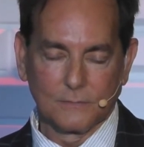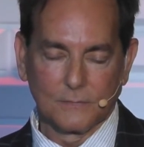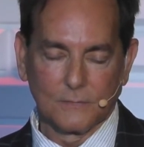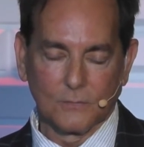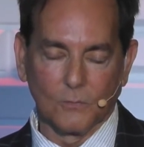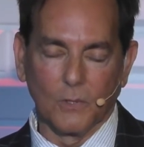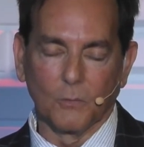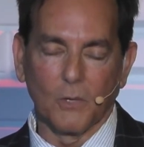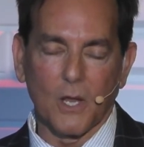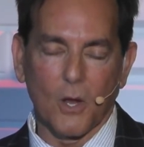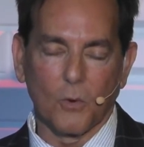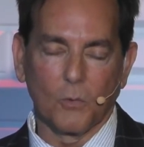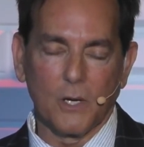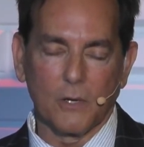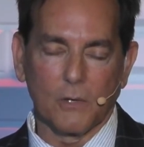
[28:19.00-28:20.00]
when we
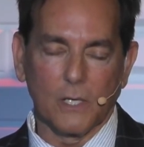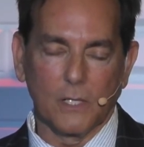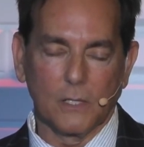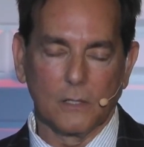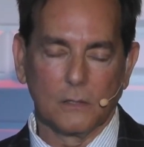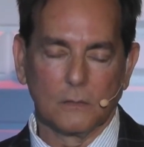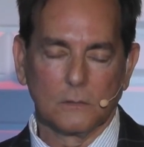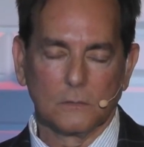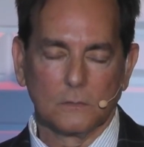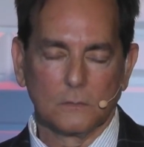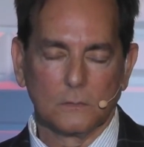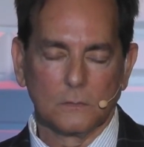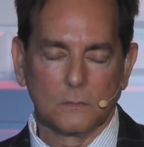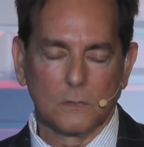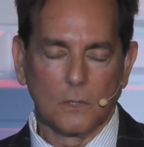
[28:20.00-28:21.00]
are weary,
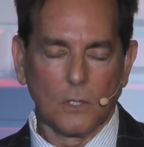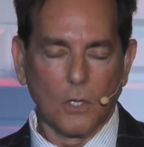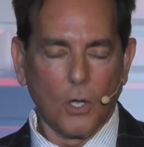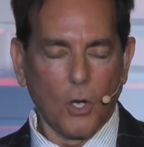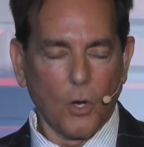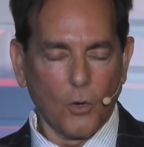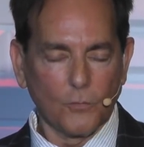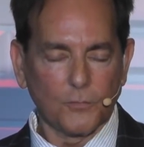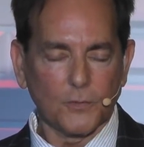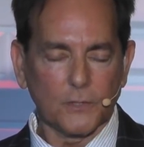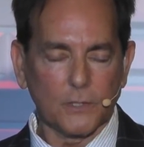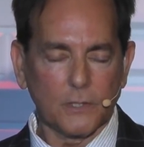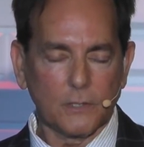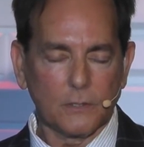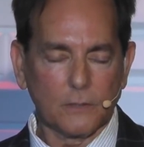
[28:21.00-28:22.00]
hopefully.